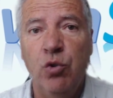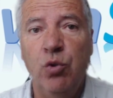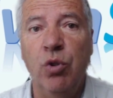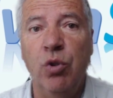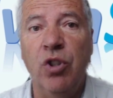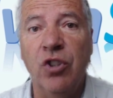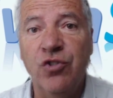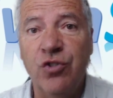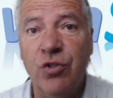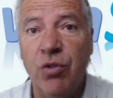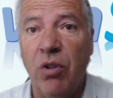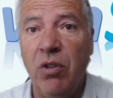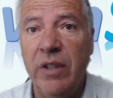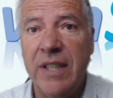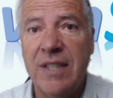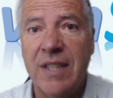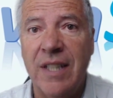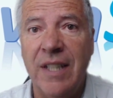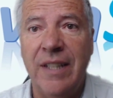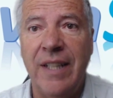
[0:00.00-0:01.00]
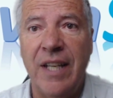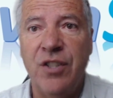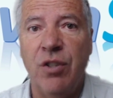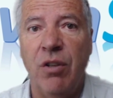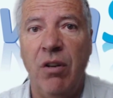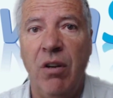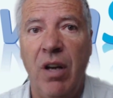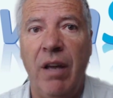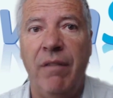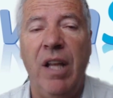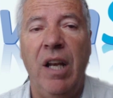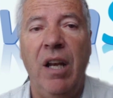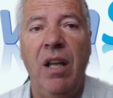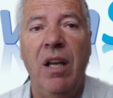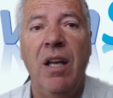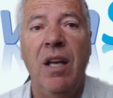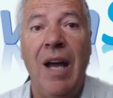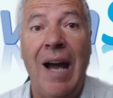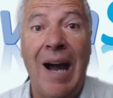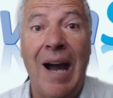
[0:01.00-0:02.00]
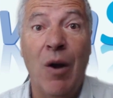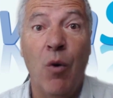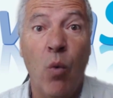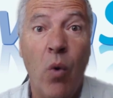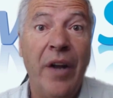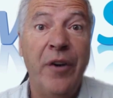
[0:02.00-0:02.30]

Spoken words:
to control the excitation level and